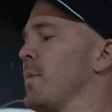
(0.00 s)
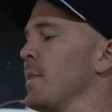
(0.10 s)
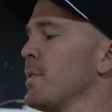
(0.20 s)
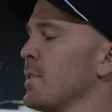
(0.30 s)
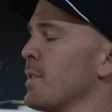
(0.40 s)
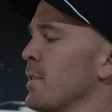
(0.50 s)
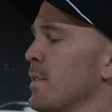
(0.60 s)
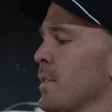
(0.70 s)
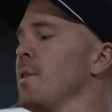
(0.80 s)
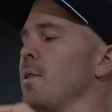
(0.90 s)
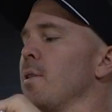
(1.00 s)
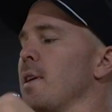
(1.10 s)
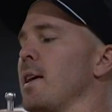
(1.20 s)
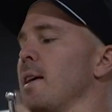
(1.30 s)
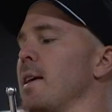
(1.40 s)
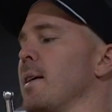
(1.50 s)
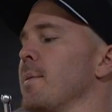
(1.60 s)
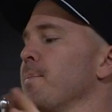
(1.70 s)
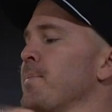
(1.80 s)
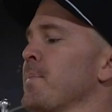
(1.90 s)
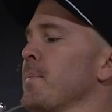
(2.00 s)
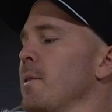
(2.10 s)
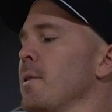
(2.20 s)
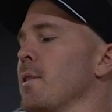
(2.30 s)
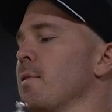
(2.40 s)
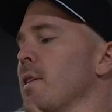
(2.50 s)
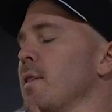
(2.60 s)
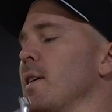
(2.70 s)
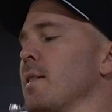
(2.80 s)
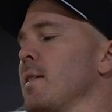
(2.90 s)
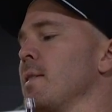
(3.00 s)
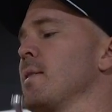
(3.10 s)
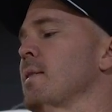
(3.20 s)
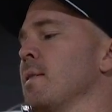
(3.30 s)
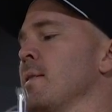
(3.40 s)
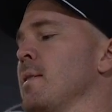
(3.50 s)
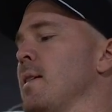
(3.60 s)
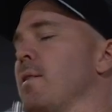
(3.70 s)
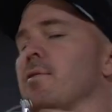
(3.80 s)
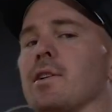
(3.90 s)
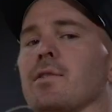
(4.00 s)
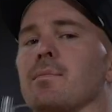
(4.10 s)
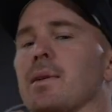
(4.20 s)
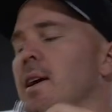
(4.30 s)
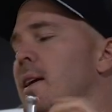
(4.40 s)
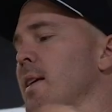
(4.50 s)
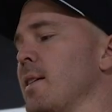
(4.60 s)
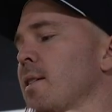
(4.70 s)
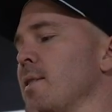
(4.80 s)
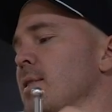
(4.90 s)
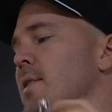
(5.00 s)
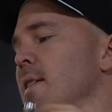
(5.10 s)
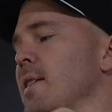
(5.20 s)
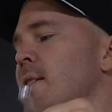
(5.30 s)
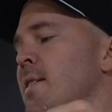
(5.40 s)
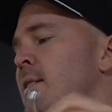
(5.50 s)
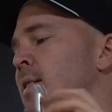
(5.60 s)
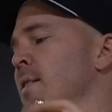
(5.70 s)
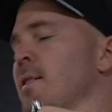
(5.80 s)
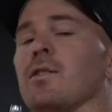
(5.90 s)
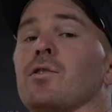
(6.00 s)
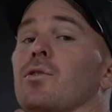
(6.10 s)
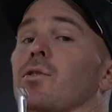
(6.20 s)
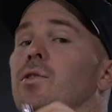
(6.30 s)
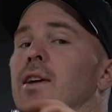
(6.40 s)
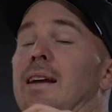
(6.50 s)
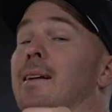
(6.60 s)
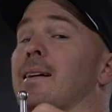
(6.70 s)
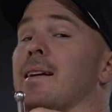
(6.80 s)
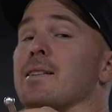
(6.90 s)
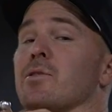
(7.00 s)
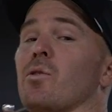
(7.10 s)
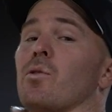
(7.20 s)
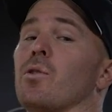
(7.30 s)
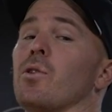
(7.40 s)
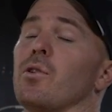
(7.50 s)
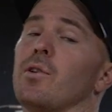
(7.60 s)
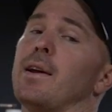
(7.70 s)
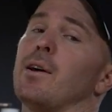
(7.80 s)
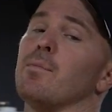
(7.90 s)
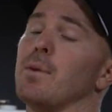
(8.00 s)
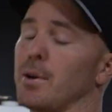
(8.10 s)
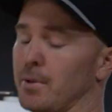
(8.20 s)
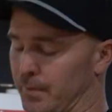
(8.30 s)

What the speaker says: much on a thread like this. Every good mechanic knows the torque in his or her elbow.